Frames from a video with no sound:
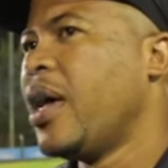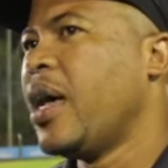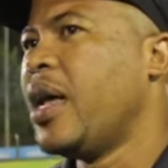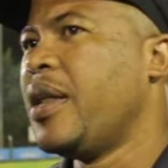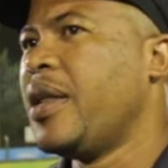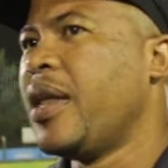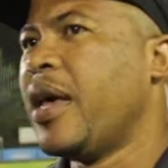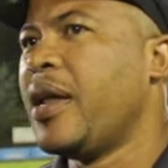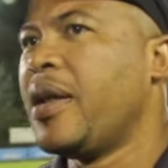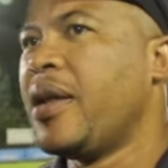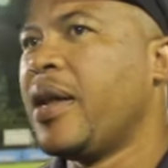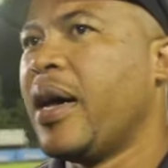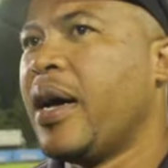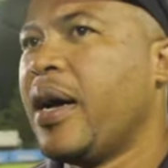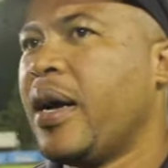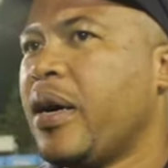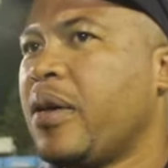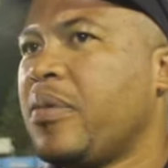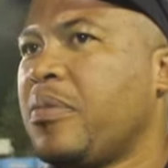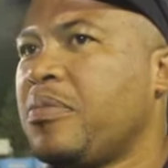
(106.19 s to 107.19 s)
And then
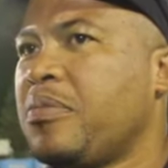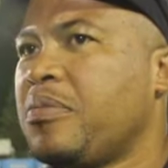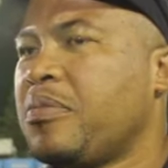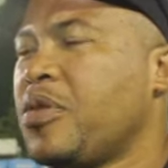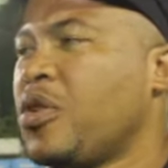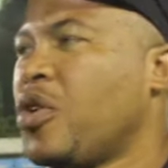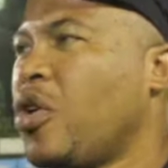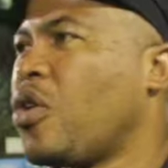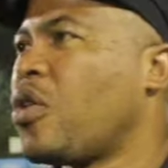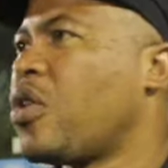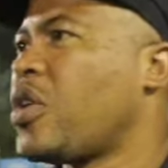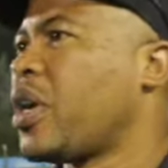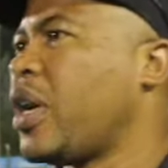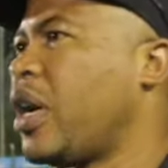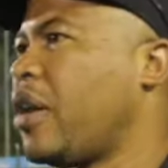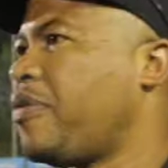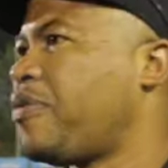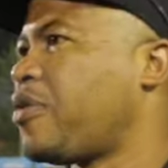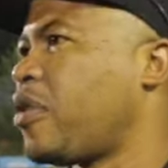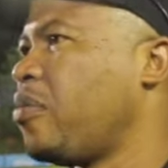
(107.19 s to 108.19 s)
look,
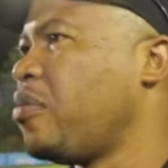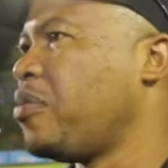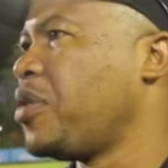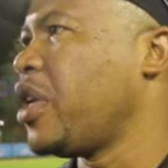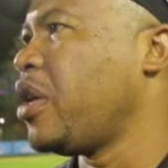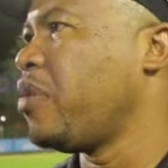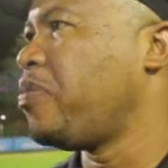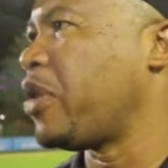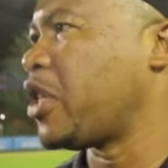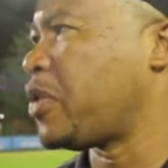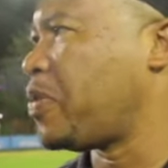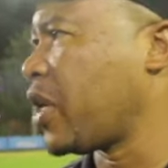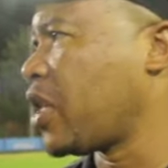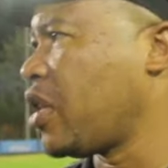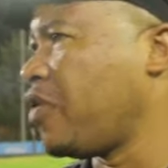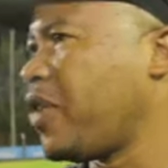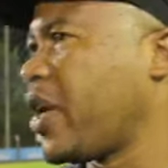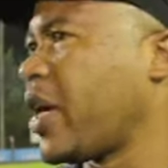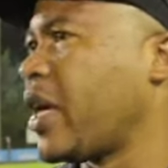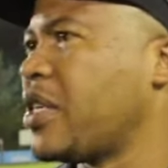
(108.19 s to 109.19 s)
from the
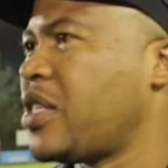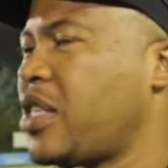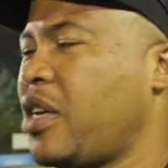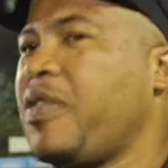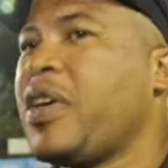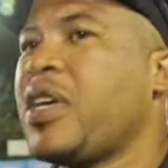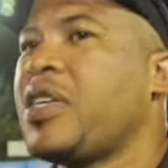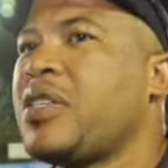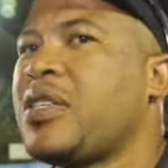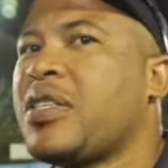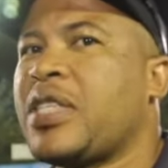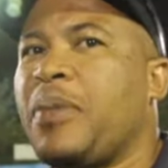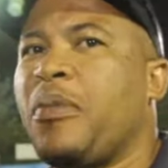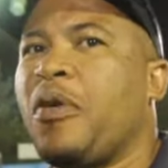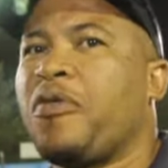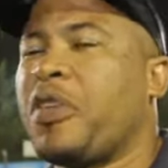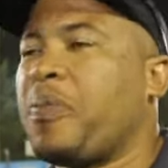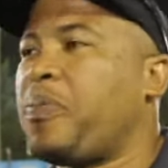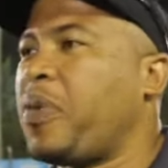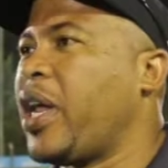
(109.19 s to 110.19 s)
perspective against Sevix, some
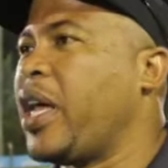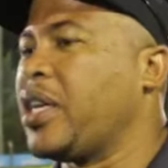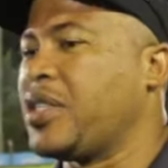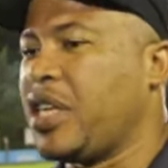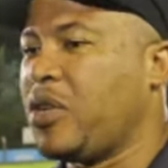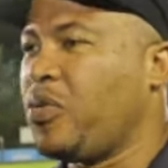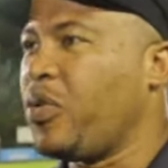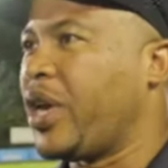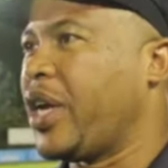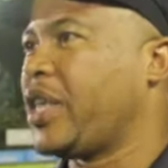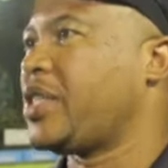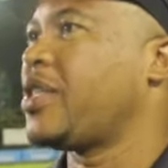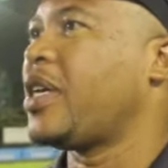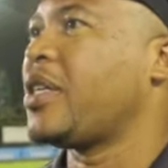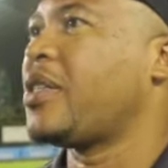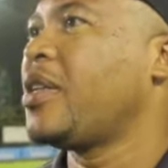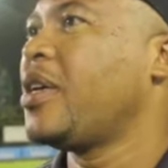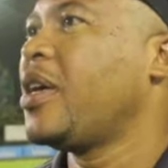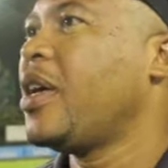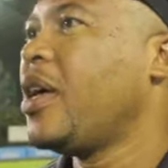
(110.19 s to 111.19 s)
of the players that we
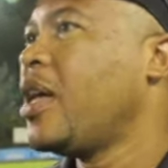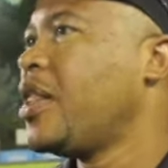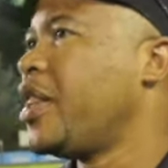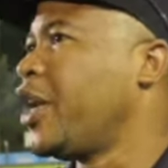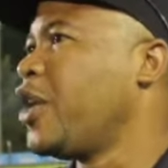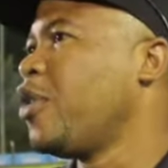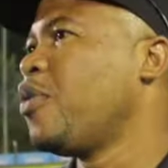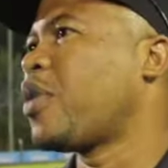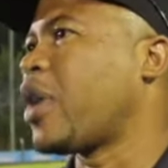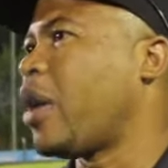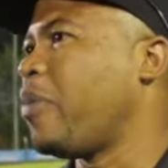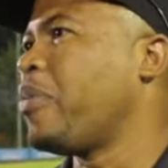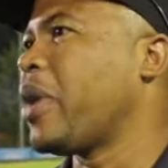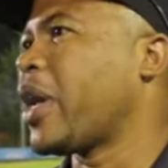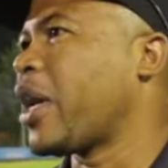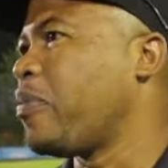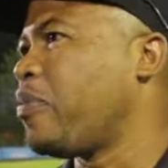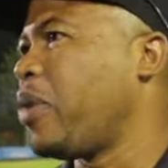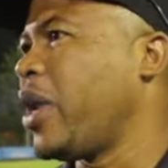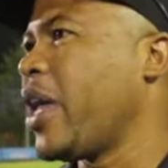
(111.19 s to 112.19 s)
rested, they need to come
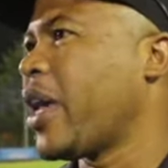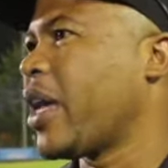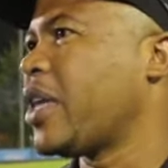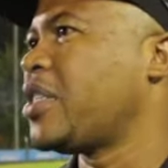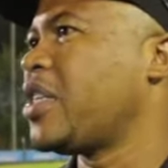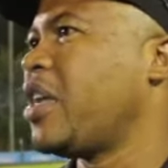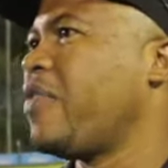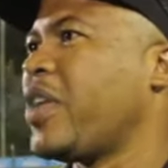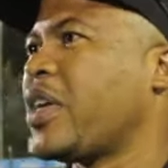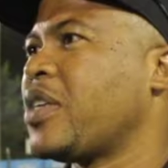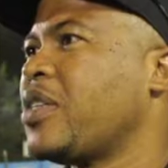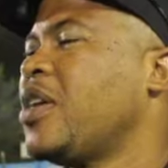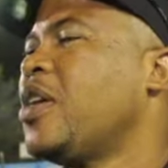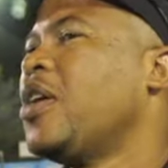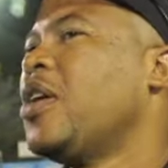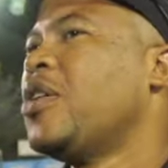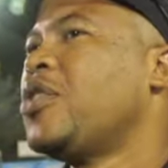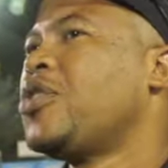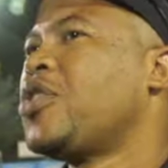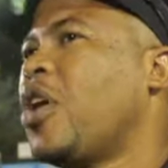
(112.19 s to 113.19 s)
back and play against Sevix.
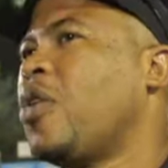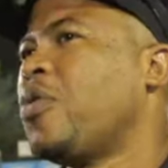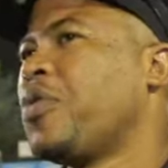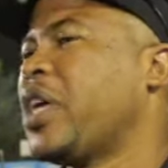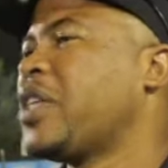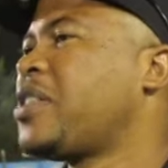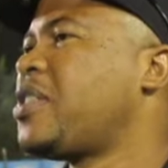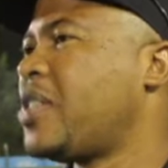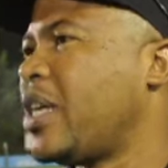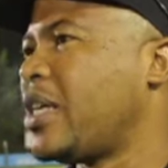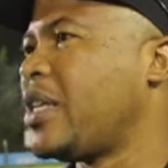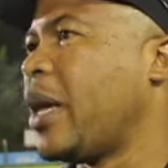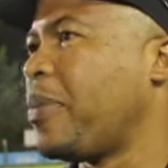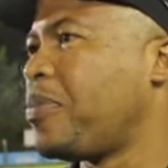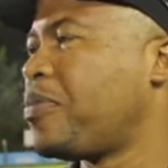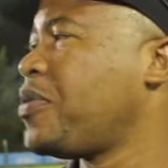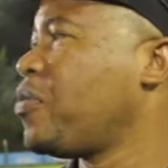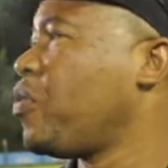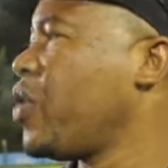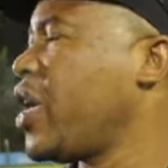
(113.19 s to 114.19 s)
So that's the
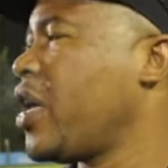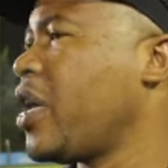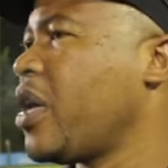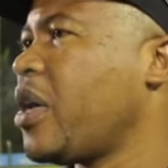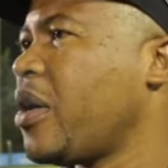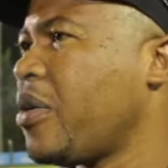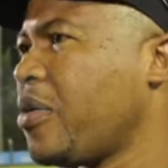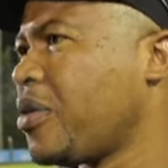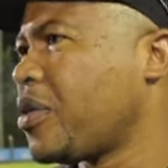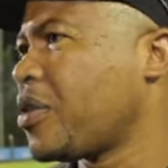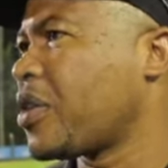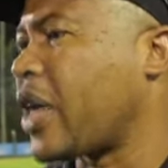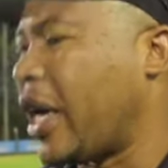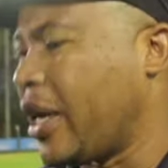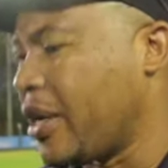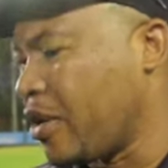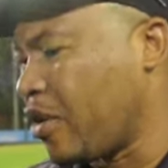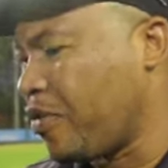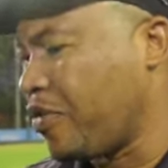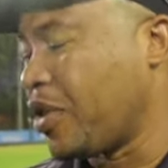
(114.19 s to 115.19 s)
depth, we
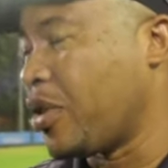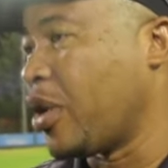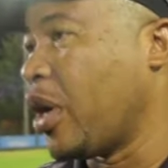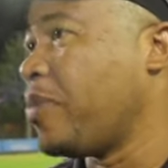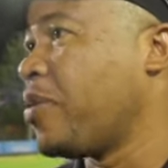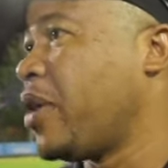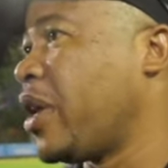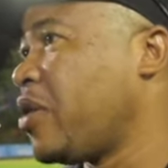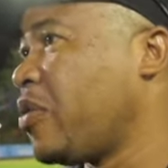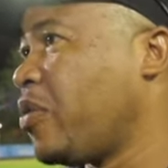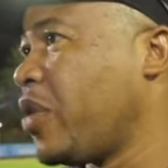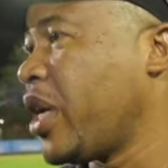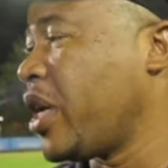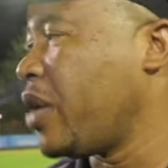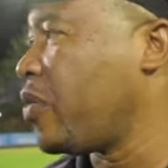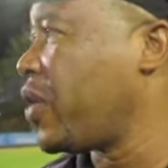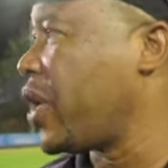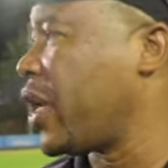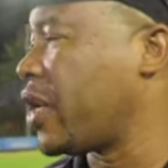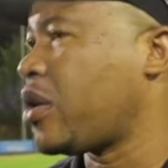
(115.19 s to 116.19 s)

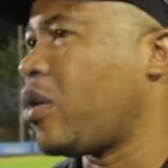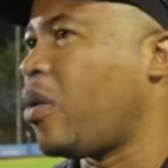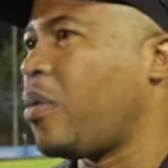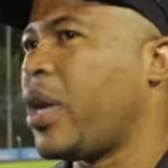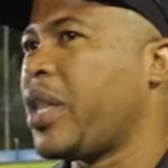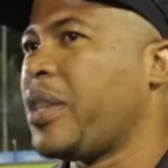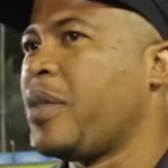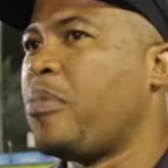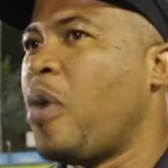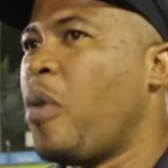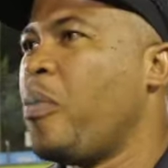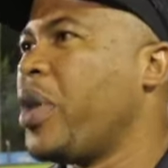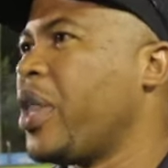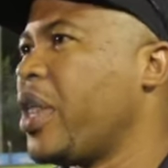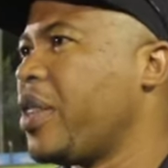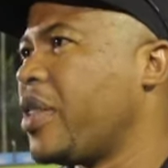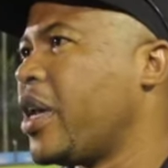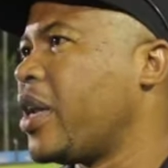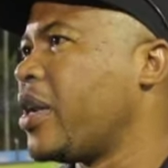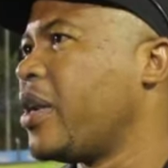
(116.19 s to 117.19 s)
had at the
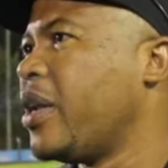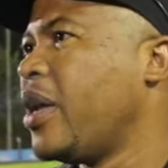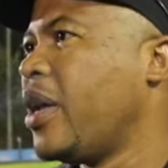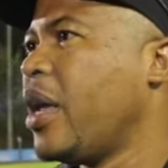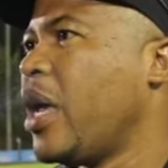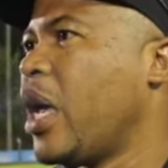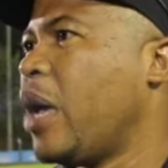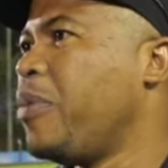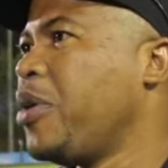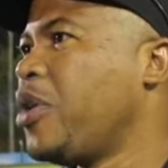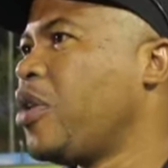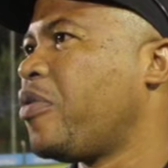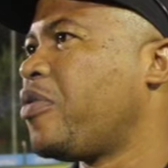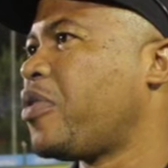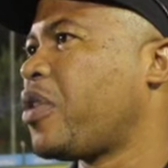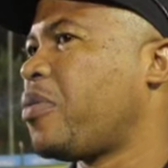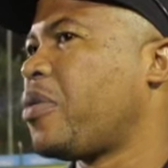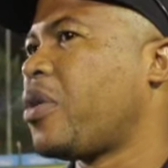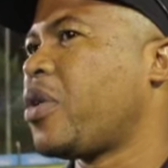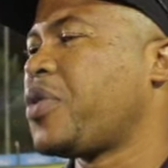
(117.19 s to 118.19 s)
moment, and then a bit of
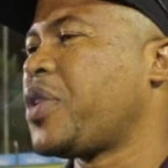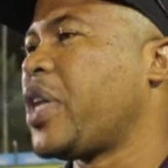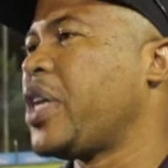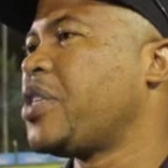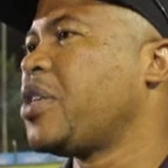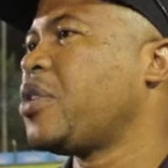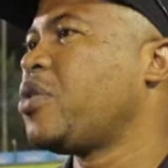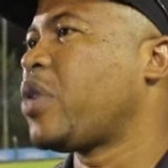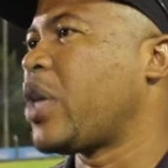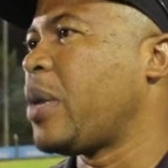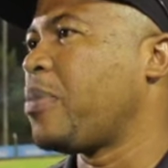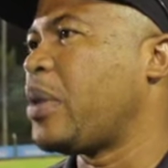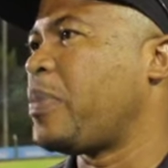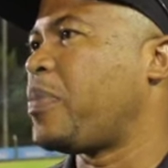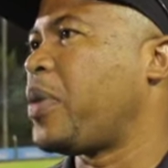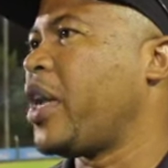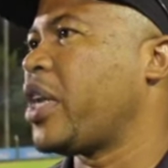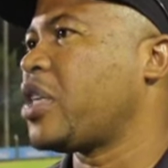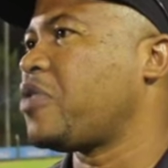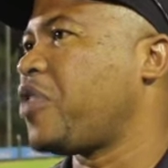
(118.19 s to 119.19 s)
rotation to keep the
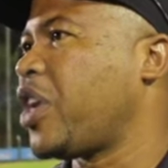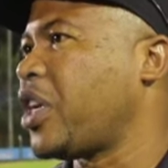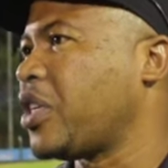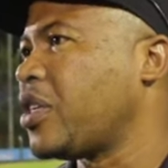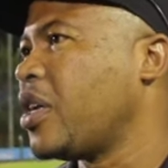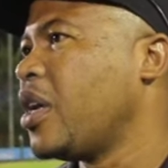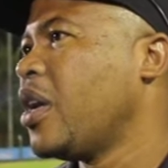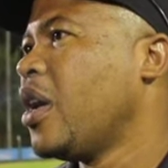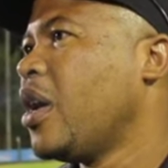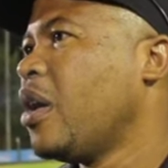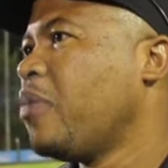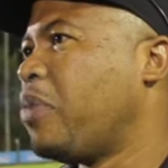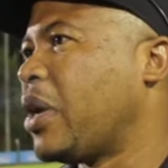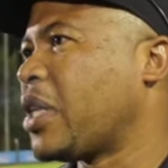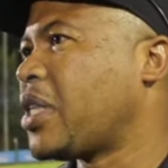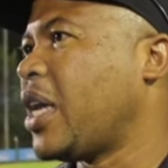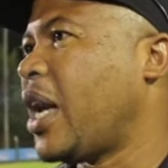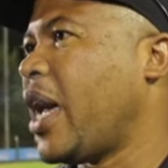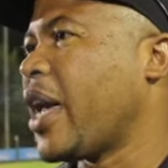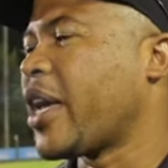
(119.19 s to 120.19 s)
players fresh.
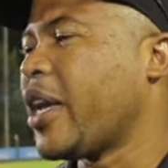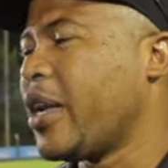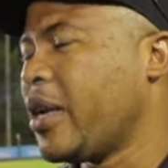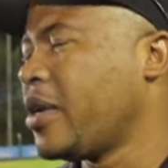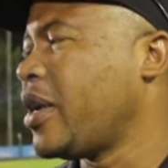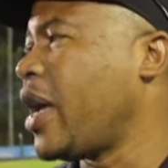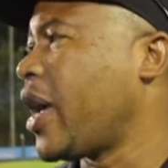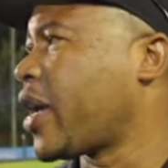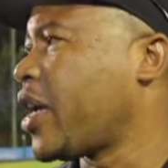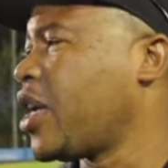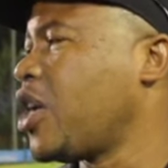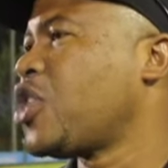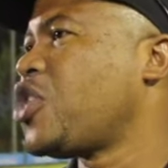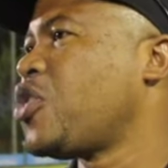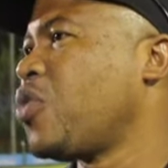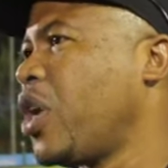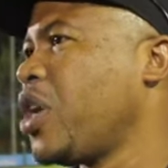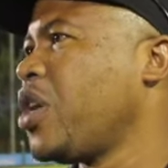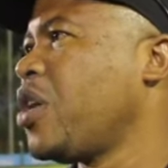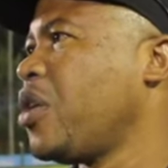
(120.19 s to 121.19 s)
But I can
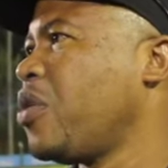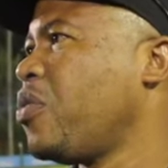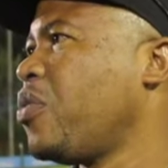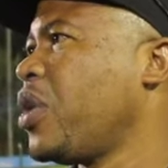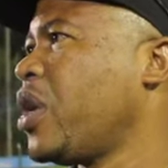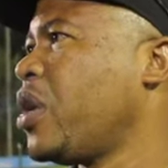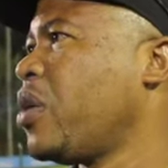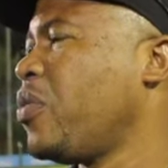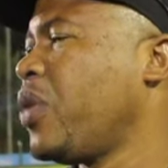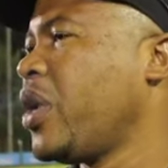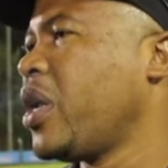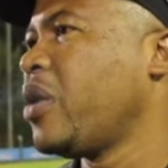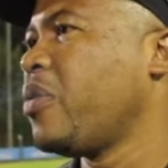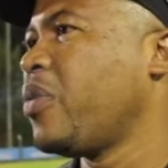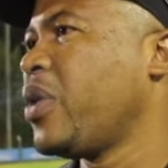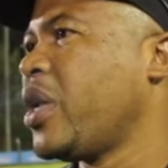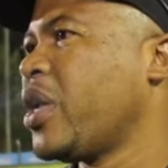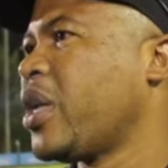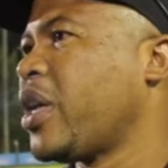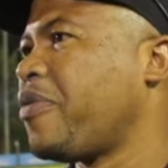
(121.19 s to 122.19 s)
assure you,
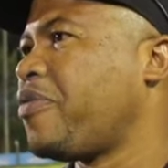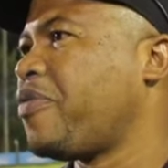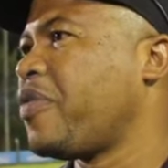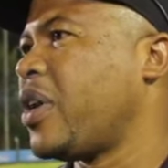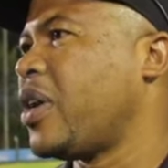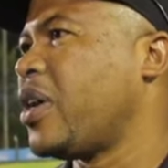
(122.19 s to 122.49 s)
we'll give